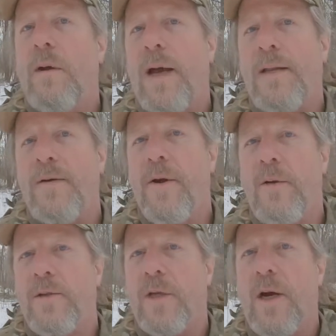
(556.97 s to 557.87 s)
I didn't
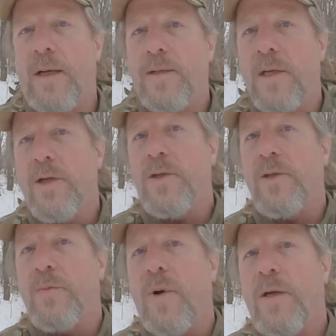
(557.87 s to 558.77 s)
notice the condensation
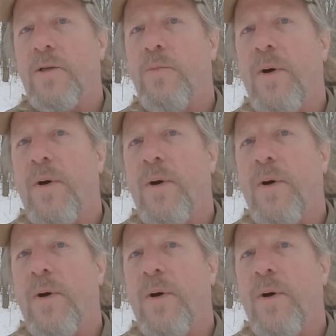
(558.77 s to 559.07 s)
as much.